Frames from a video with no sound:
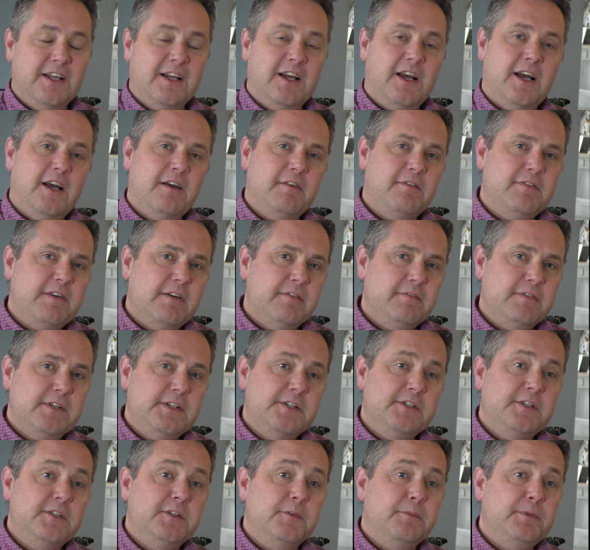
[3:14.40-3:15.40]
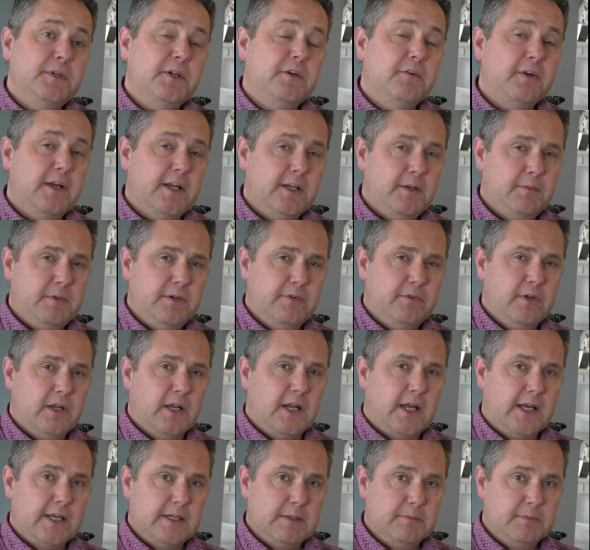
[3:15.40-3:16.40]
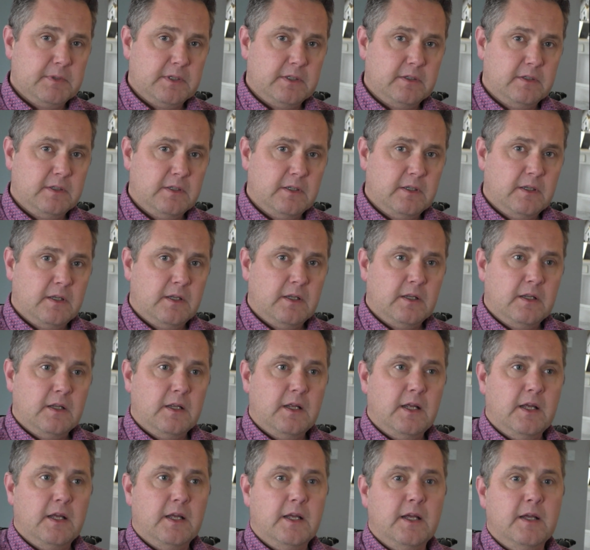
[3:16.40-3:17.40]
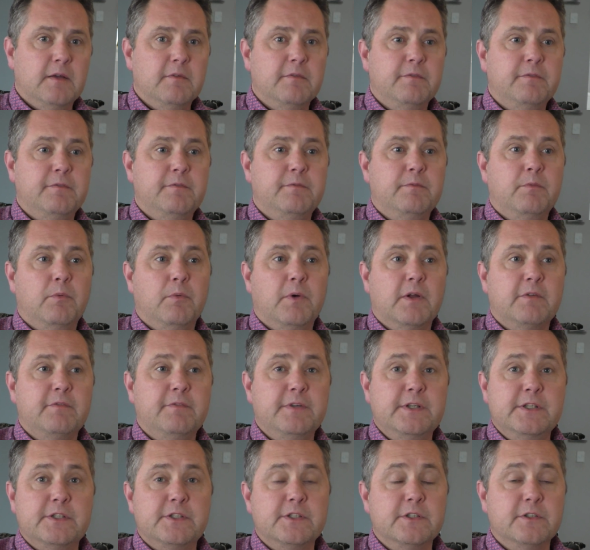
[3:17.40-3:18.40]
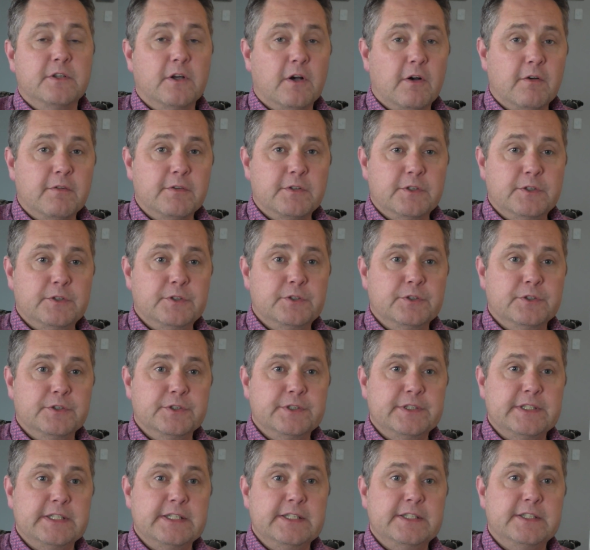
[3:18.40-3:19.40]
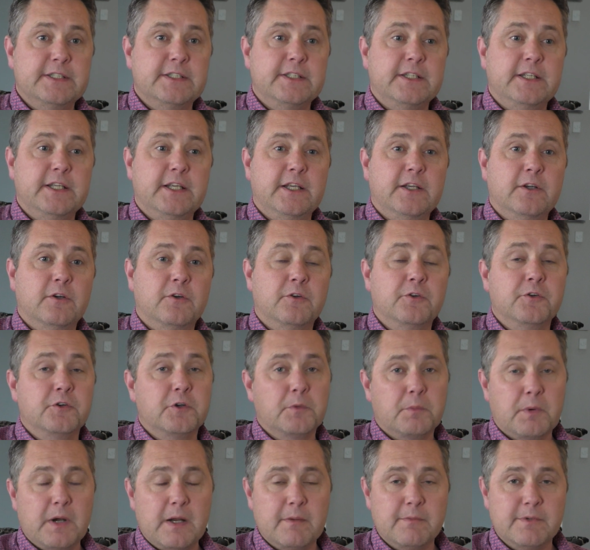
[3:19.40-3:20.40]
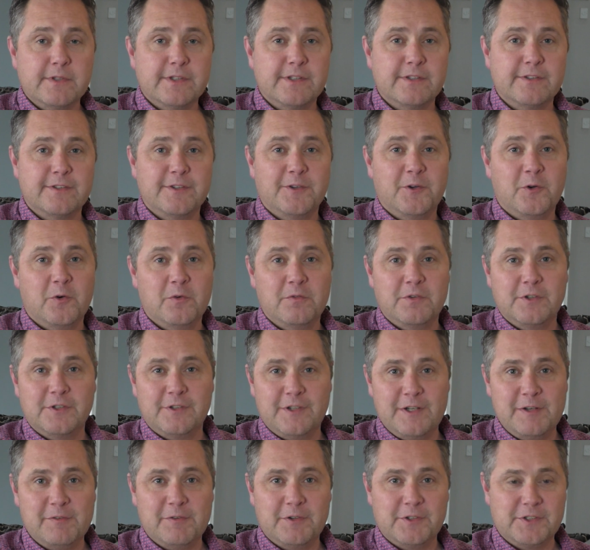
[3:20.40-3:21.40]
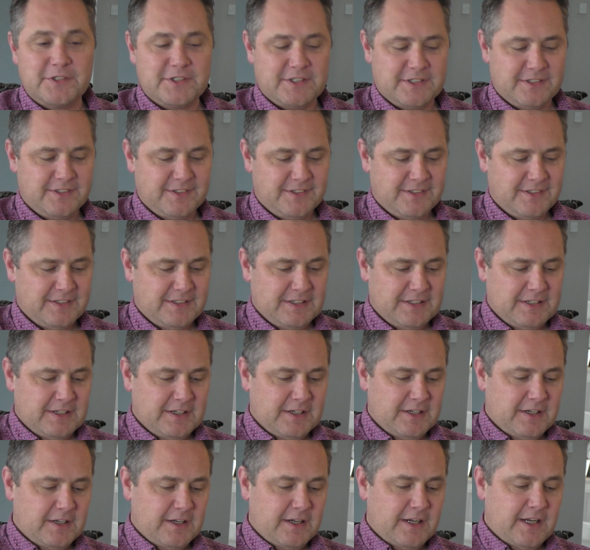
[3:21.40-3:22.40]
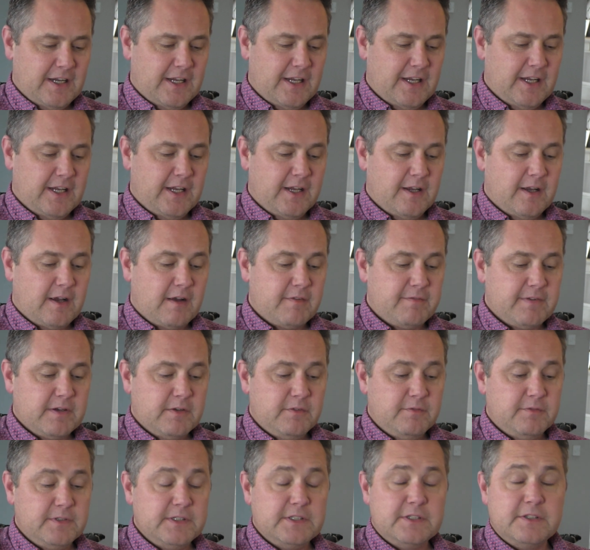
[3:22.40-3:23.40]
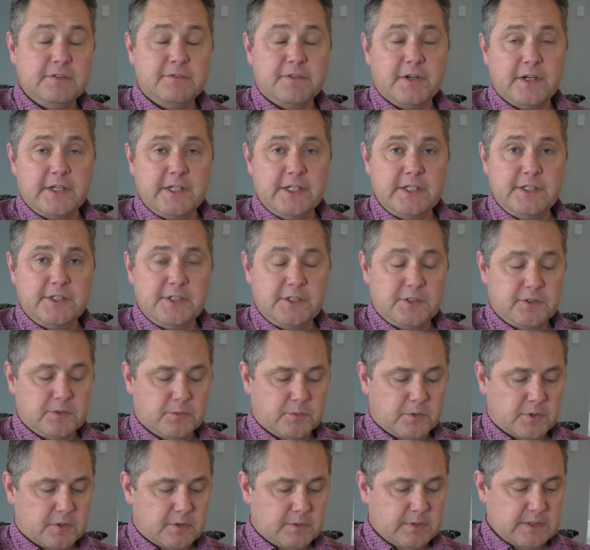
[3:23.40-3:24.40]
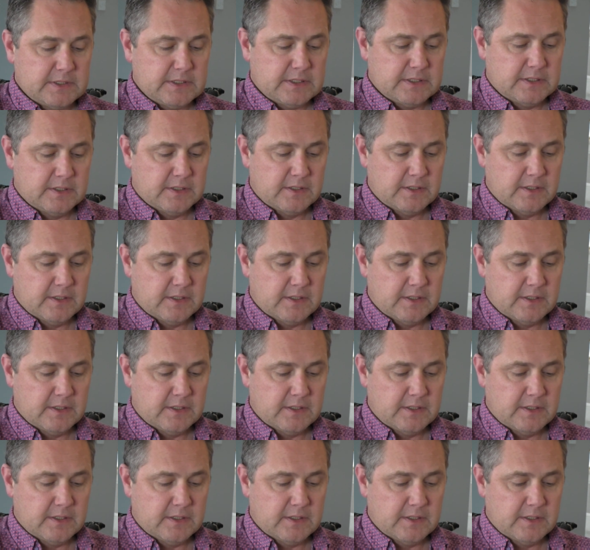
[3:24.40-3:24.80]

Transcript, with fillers: I have found Vincent to be incredibly reliable. Uh, what Vincent often does is he under promises and over delivers. Uh, I found Vincent very easy to work with,